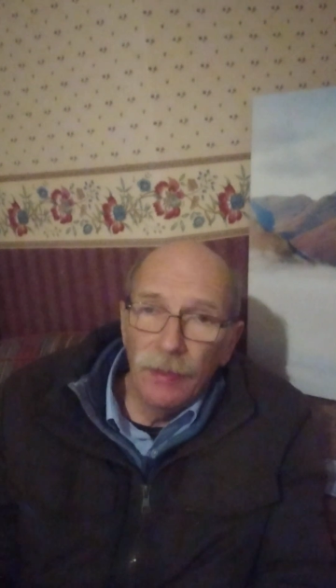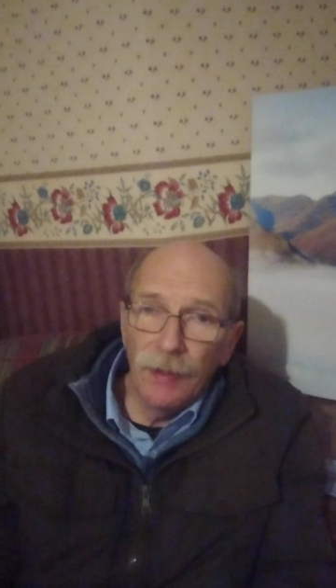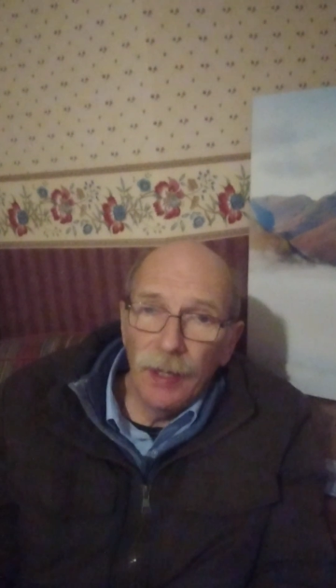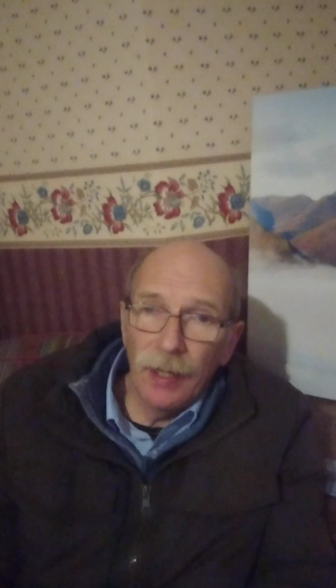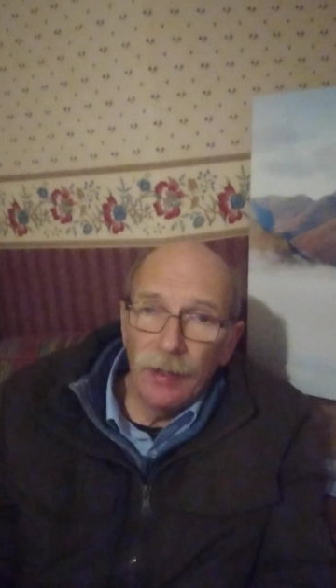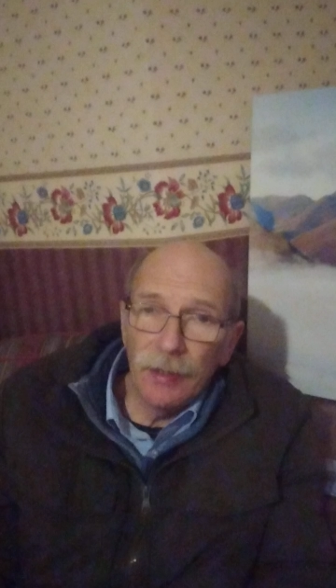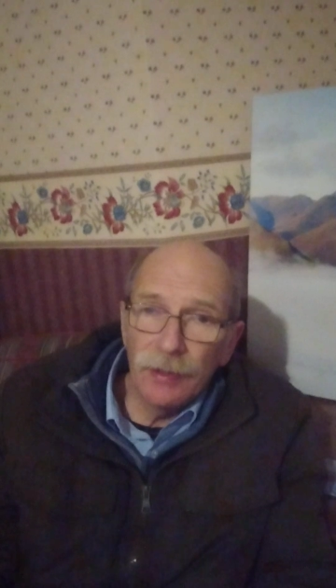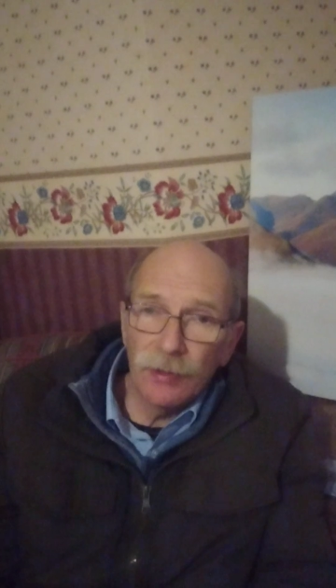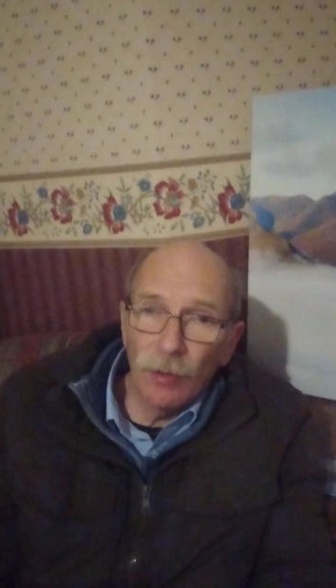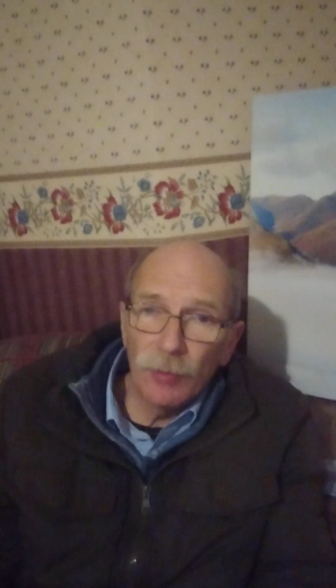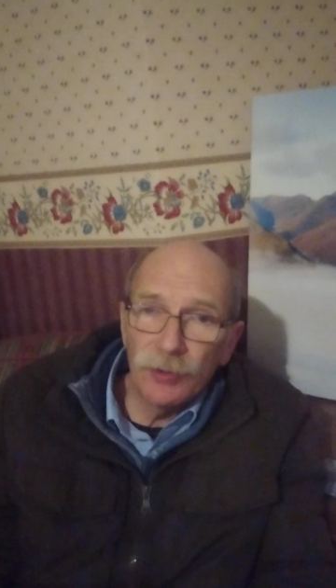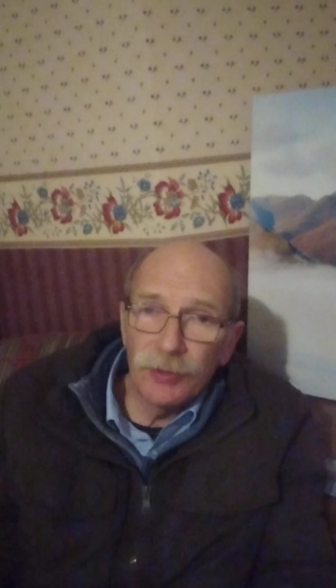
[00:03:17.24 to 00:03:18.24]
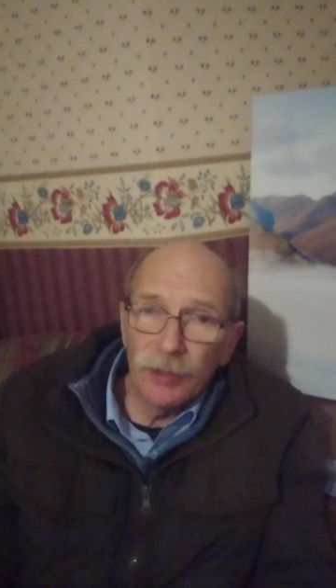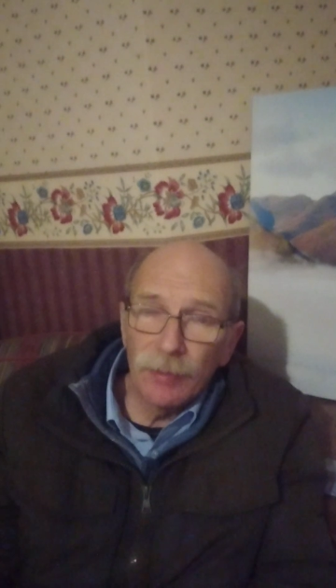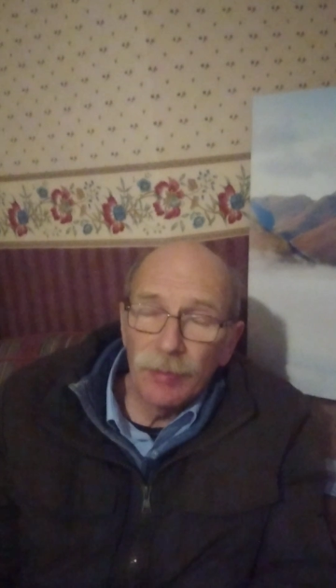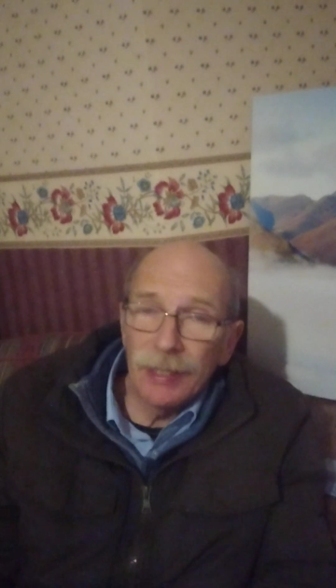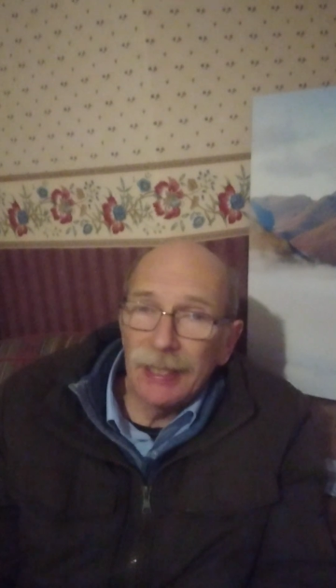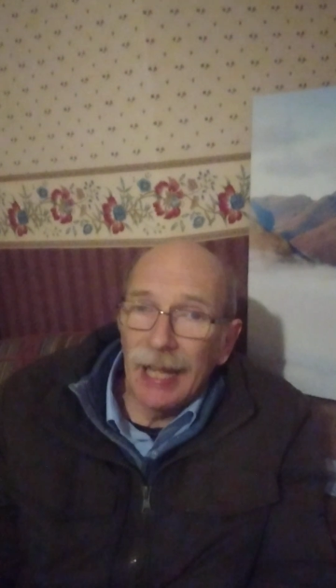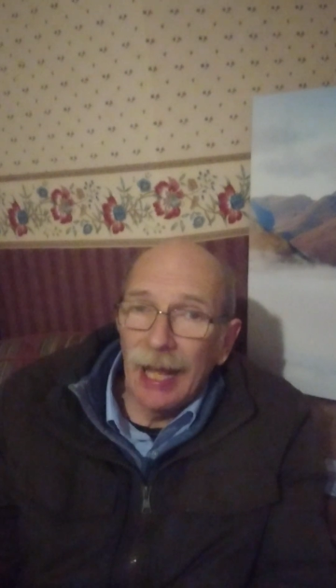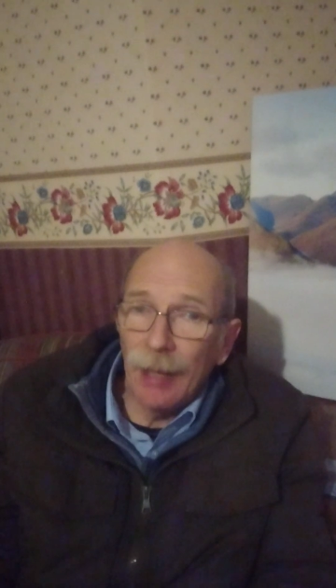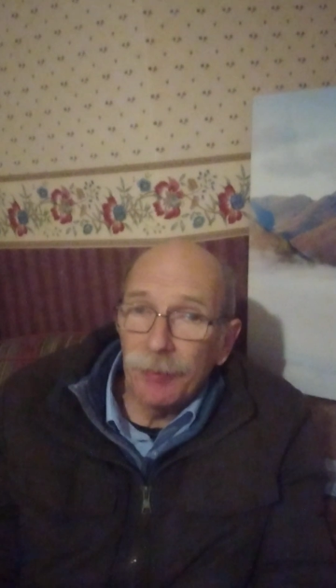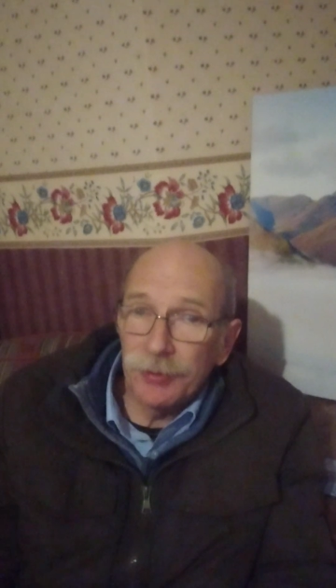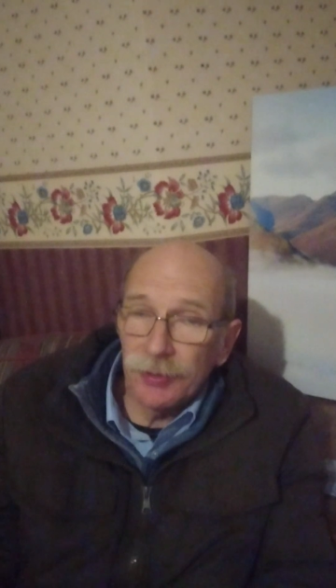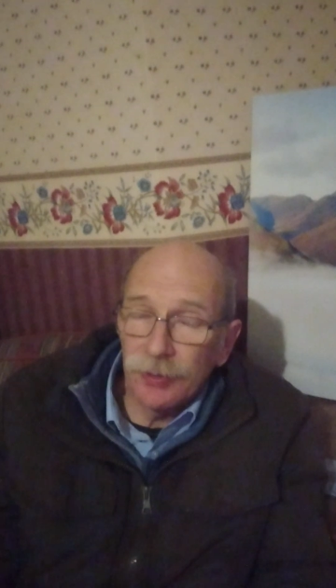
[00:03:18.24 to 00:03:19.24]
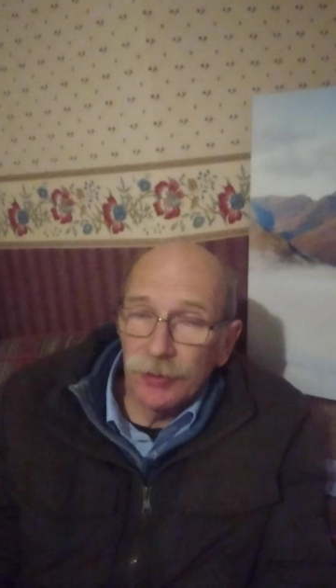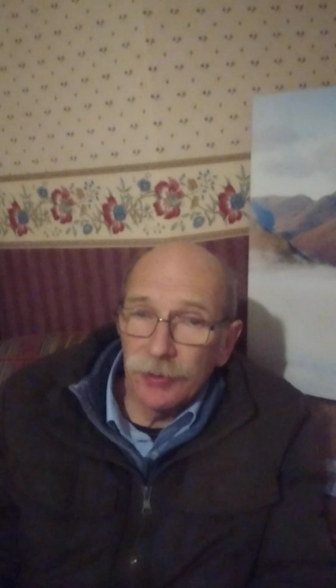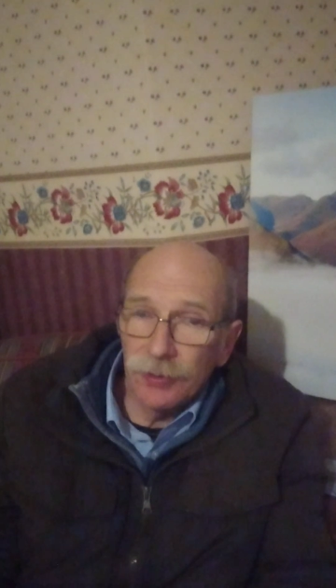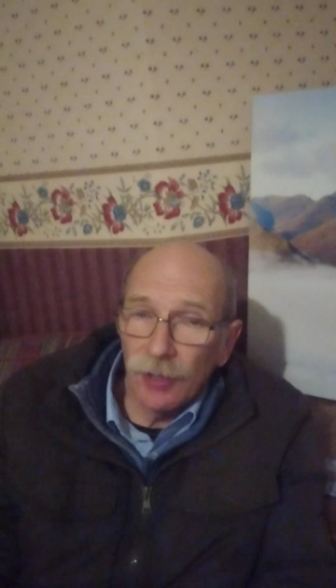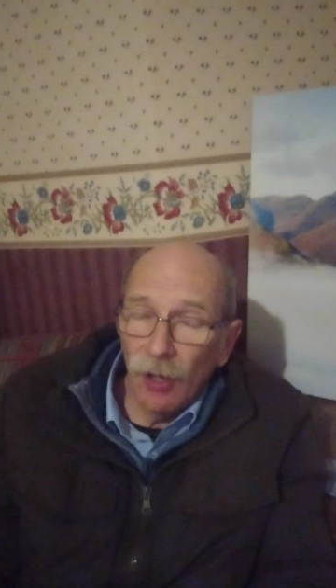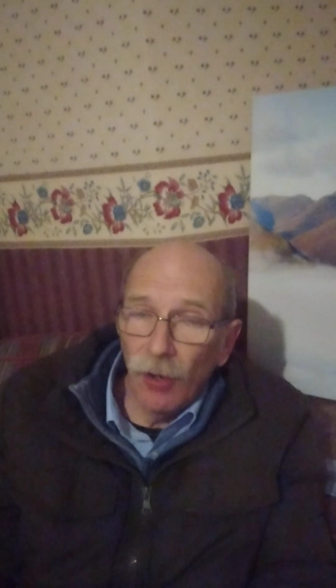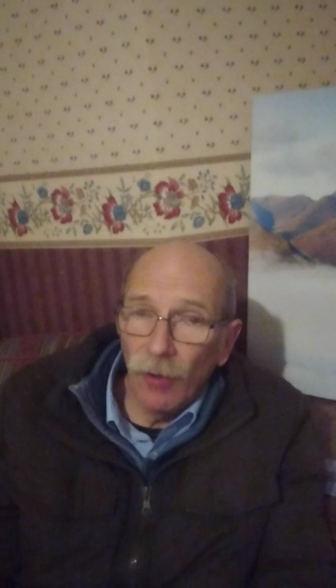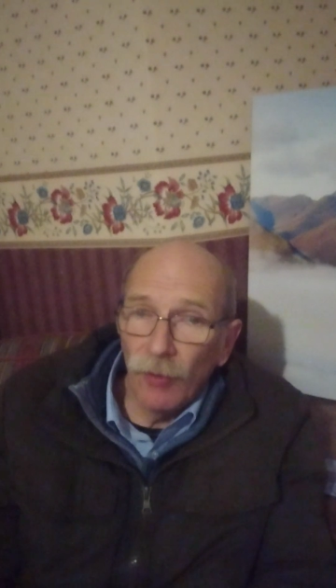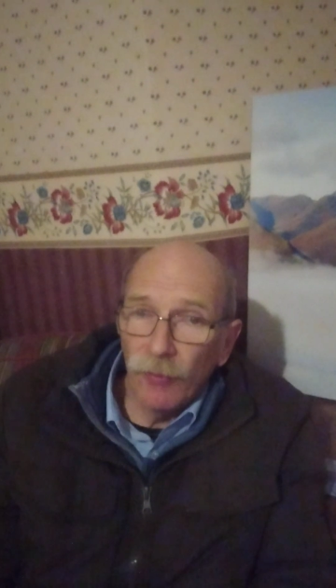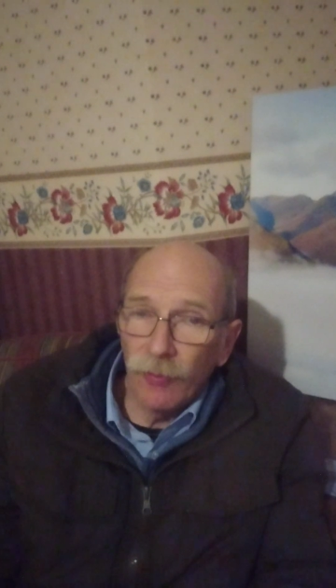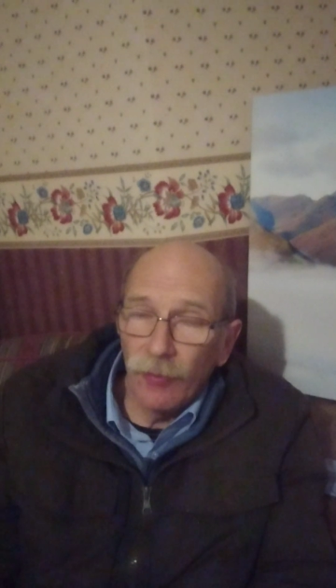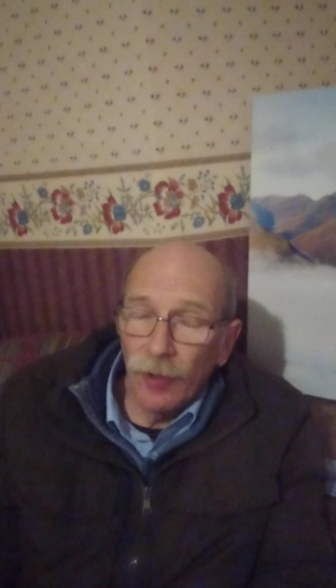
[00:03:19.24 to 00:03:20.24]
There is almost a complete absence of